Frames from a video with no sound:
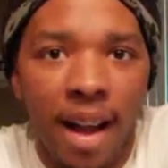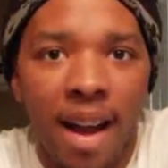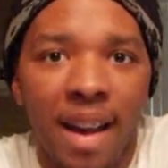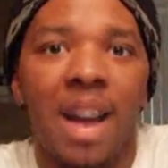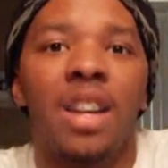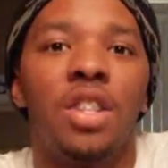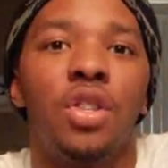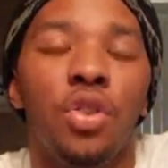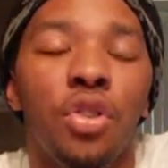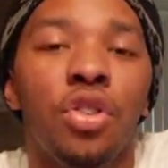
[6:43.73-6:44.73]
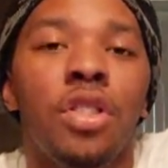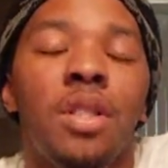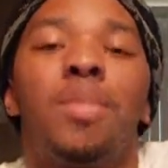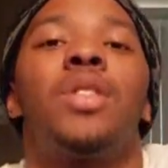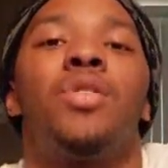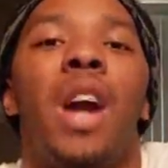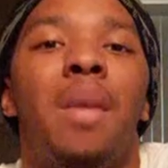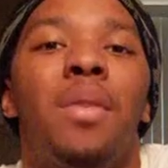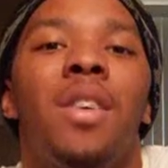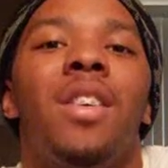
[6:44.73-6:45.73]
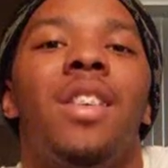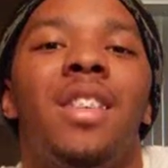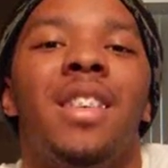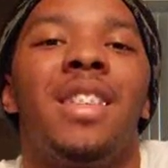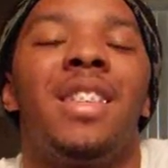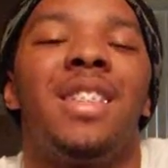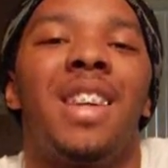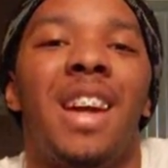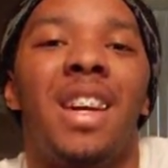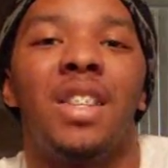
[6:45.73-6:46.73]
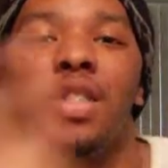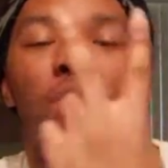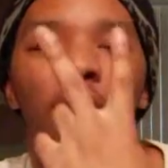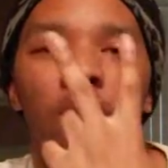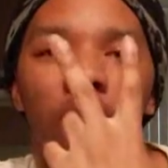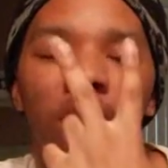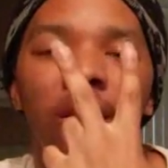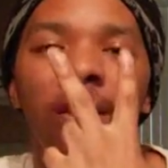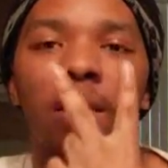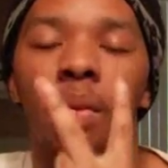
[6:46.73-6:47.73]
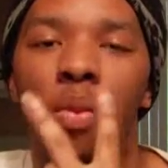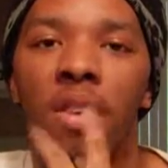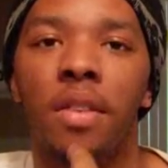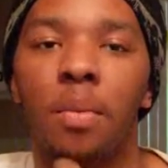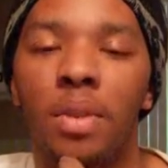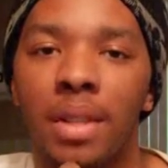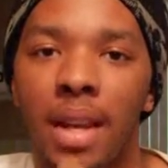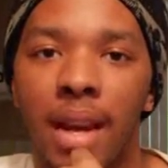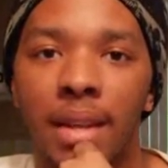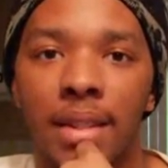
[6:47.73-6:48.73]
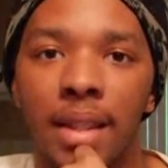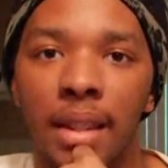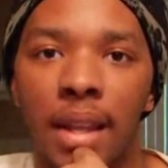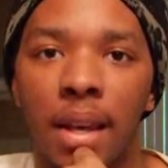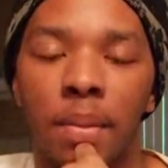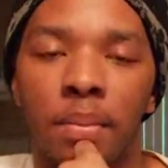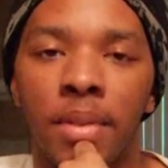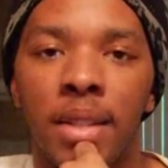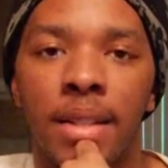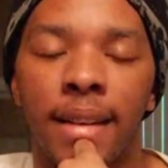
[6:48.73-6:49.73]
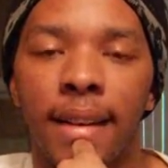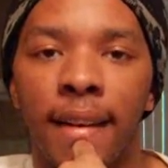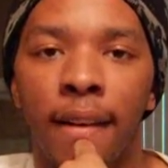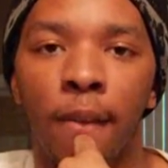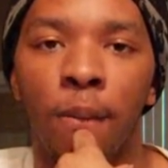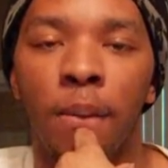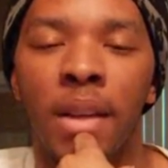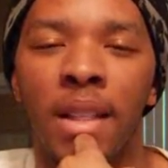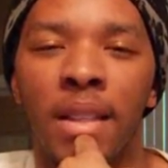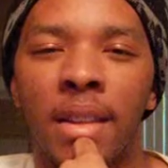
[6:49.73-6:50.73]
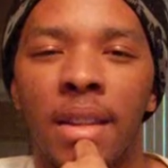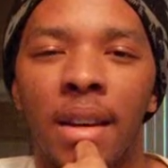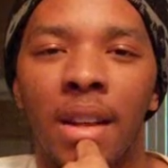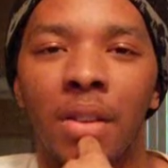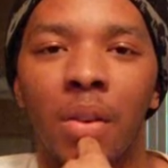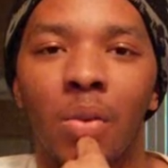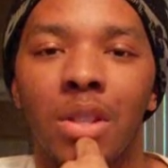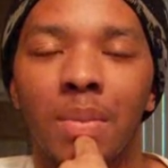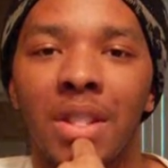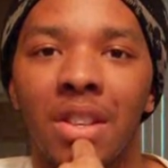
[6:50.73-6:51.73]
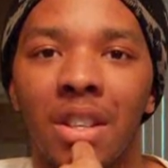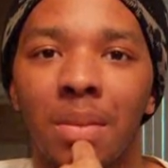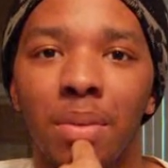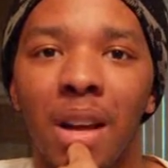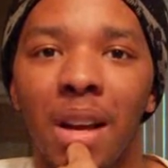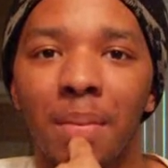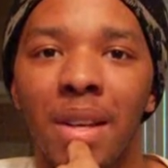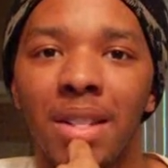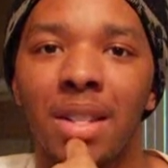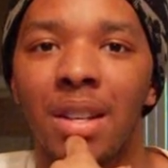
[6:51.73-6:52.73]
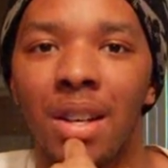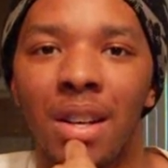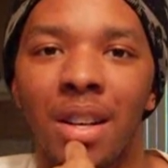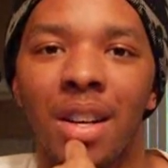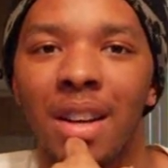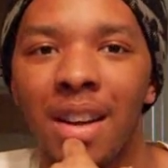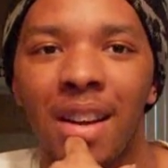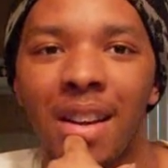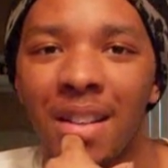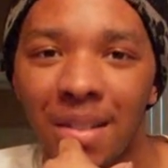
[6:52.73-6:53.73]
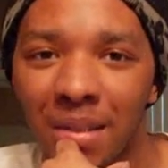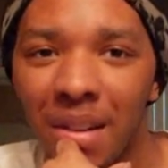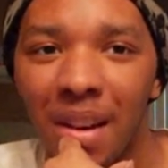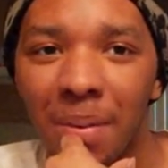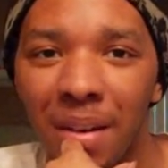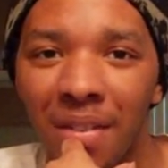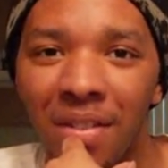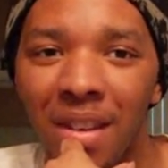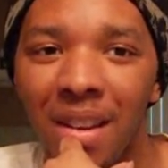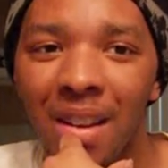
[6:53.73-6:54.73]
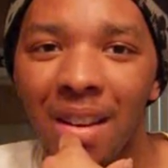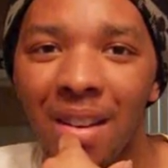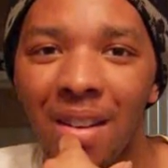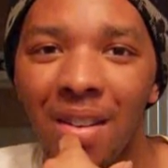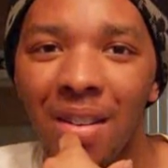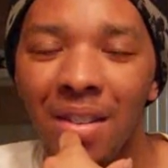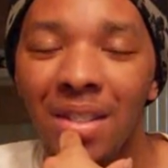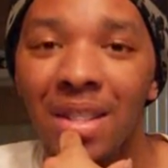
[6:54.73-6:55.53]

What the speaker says: I got 2 new subscribers. I got 2 new ones. One of them was X Limbs, and then the other one was Mysterious Blogmaster. He subscribed to my videos.